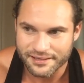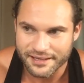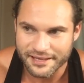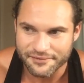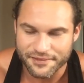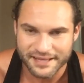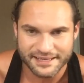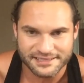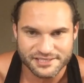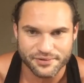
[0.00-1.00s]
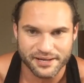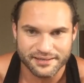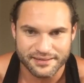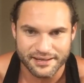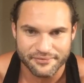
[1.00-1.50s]
if that gets
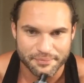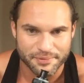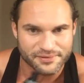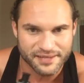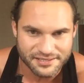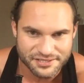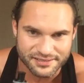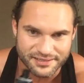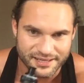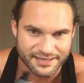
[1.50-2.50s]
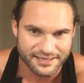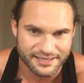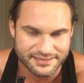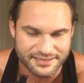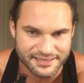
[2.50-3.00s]
threatened, that reputation, that
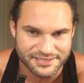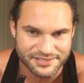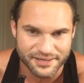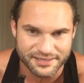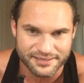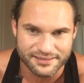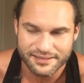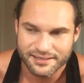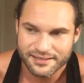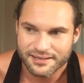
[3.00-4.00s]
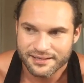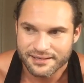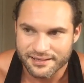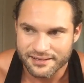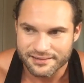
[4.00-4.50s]
identity gets threatened,
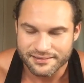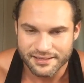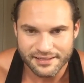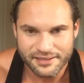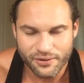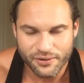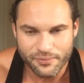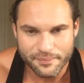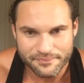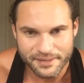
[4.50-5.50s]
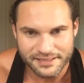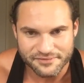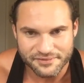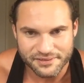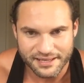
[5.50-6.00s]
the ego makes
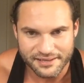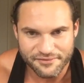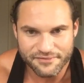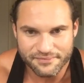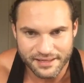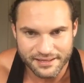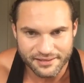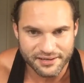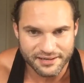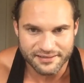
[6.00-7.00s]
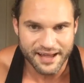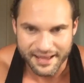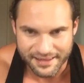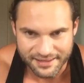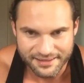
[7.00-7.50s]
it feel like you're gonna
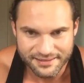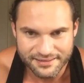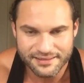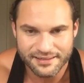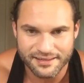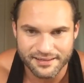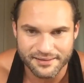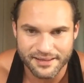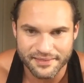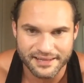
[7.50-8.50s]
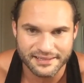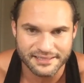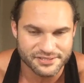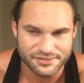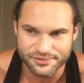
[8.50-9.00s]
die, and that
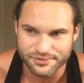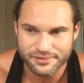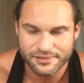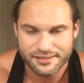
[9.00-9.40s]
leads to